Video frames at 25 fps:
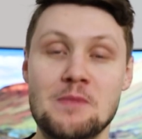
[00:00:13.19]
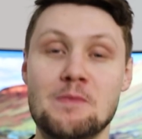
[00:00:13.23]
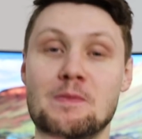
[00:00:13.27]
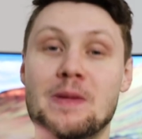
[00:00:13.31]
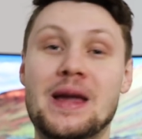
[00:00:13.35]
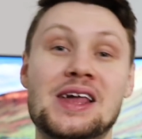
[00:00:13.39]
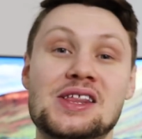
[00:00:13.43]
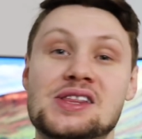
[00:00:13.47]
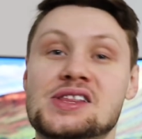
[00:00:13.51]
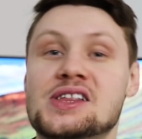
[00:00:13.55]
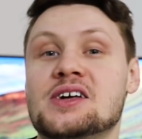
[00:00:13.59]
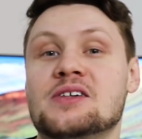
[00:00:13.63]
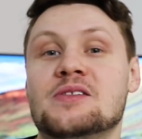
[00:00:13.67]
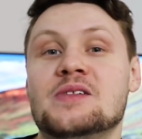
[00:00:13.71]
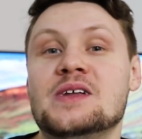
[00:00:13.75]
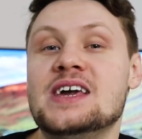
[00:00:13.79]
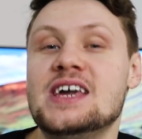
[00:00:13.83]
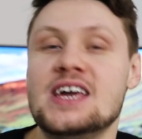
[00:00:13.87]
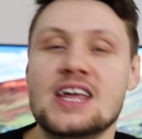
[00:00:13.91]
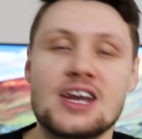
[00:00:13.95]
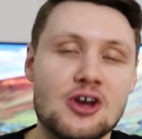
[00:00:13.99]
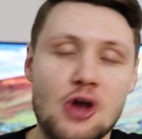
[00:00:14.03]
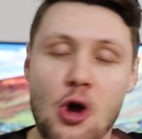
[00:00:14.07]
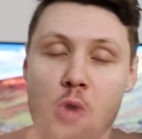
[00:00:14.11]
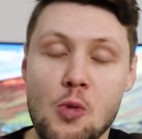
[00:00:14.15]

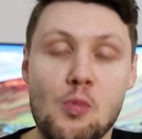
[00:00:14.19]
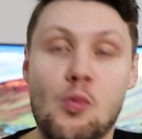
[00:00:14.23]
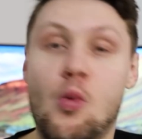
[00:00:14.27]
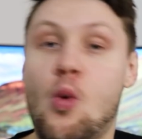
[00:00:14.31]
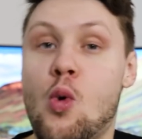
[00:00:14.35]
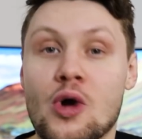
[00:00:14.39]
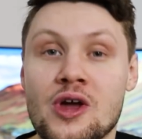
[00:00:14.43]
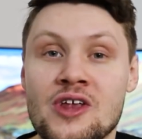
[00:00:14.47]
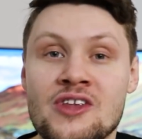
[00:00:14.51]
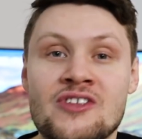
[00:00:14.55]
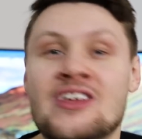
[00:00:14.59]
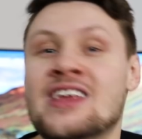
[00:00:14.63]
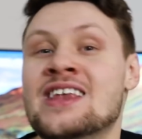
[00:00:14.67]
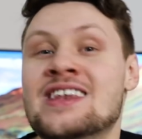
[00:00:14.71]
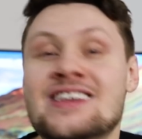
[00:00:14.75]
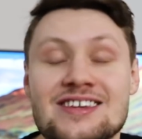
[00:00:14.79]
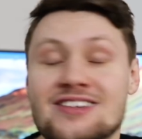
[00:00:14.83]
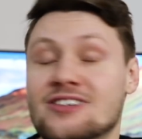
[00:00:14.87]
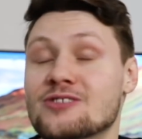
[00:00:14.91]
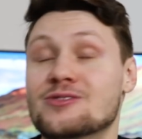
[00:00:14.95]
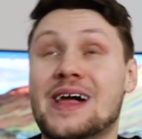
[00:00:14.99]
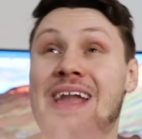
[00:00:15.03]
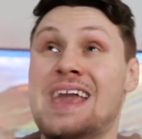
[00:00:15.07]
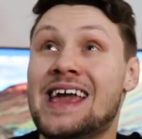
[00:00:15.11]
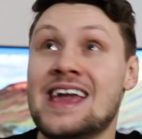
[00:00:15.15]
Basically, no point in
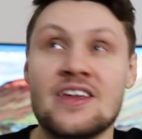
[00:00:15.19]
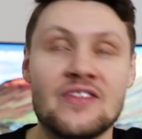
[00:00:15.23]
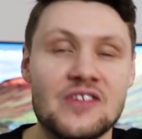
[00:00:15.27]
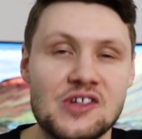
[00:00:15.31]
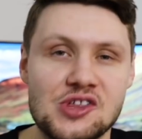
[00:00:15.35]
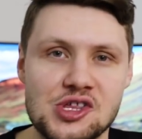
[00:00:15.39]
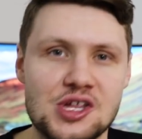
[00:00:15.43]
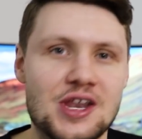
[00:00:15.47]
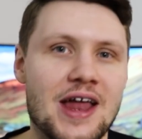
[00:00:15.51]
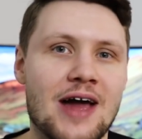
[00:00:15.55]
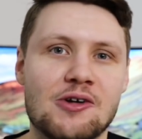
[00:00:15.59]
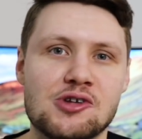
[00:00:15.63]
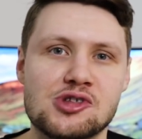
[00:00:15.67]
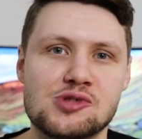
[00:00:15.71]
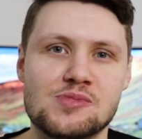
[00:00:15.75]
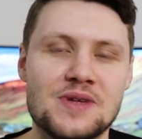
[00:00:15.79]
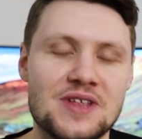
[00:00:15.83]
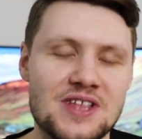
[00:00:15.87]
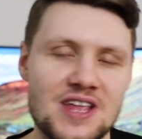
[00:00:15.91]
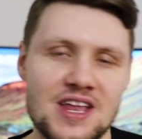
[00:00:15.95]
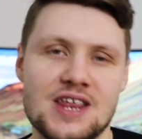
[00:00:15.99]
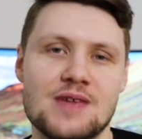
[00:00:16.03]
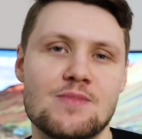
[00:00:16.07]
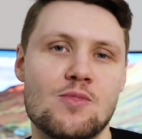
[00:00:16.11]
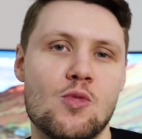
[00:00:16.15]
delaying this
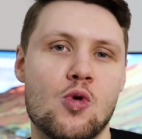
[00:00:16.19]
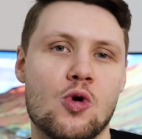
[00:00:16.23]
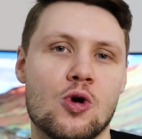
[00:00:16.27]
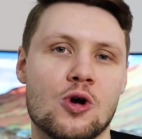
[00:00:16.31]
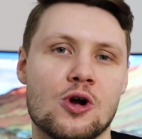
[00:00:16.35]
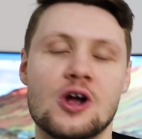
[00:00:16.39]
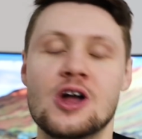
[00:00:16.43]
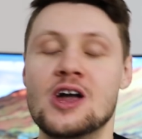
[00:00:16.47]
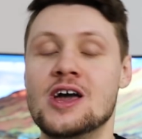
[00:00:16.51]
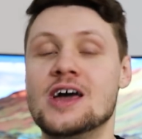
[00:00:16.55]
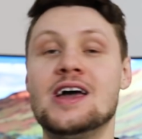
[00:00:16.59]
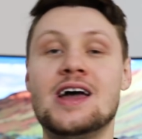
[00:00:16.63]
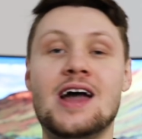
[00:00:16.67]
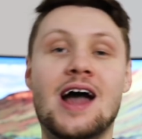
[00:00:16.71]
announcement anymore.